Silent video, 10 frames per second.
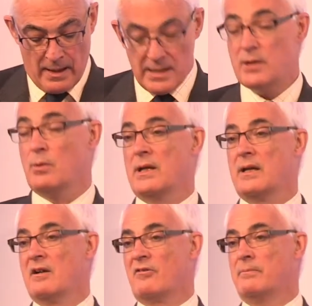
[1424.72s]
And equally,
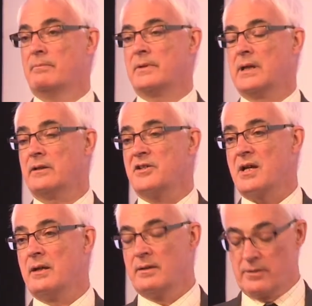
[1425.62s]
from the other
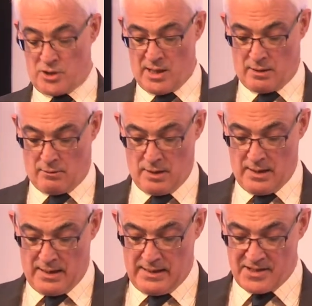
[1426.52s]
side of the Channel,
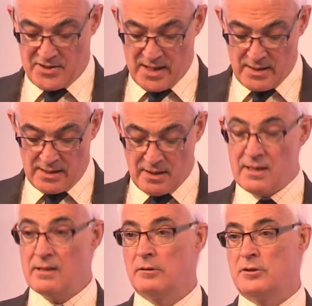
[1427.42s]
yes, they need a
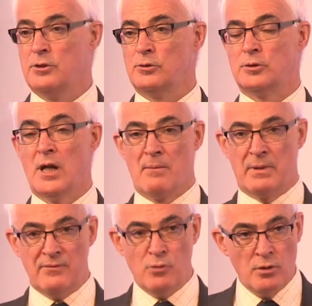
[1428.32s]
deal too.
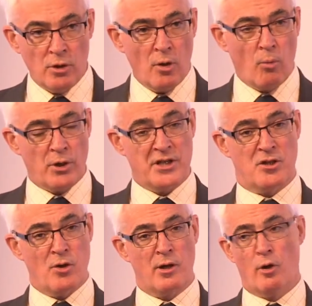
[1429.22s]
But if you look at what is
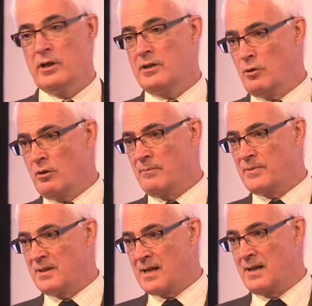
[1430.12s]
going on in Europe
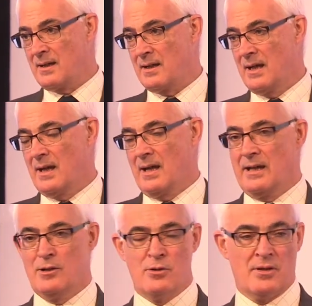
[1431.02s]
today,
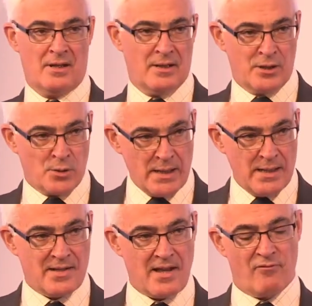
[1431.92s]
the
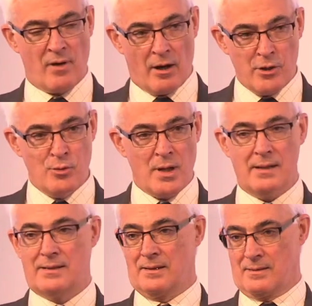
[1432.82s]
27 are
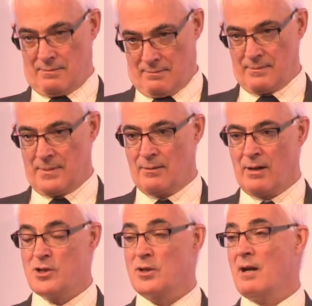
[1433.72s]
united in
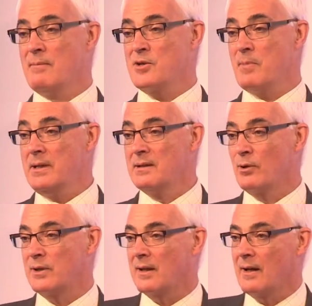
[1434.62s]
relation to how much money they
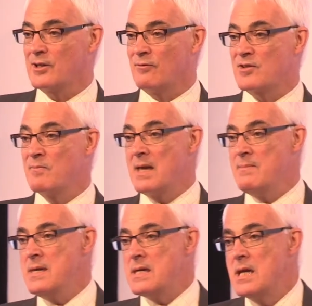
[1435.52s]
want to get out of us,
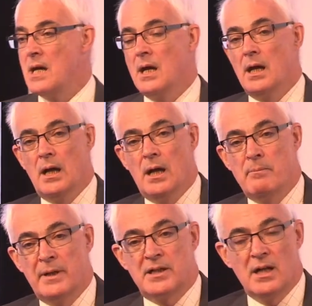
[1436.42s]
maybe,
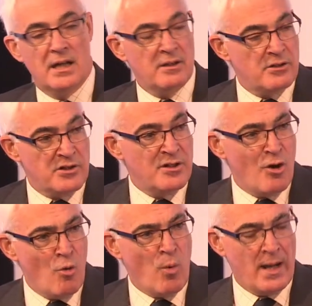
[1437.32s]
but there is
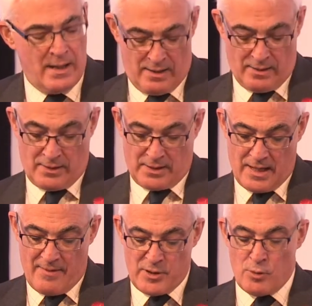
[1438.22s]
no way that
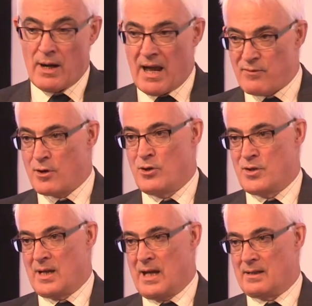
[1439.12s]
you are ever going
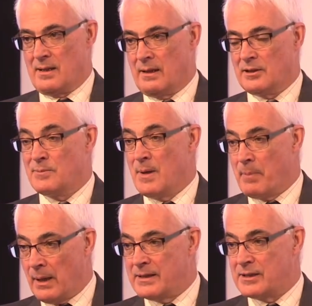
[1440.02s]
to get an ultimate
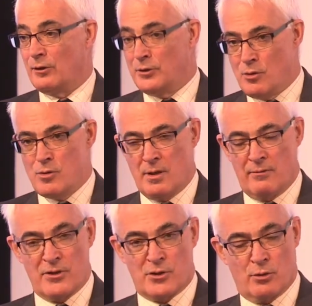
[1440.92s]
political union
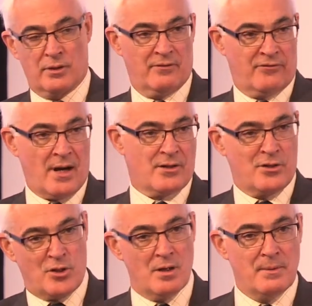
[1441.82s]
of the sort that France
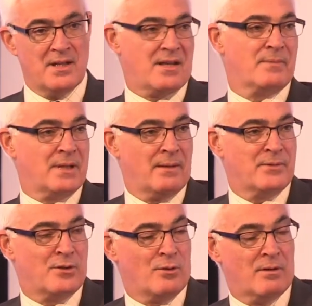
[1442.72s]
and Germany
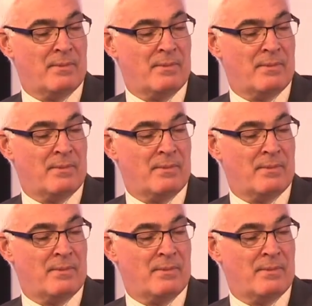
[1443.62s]
sometimes talk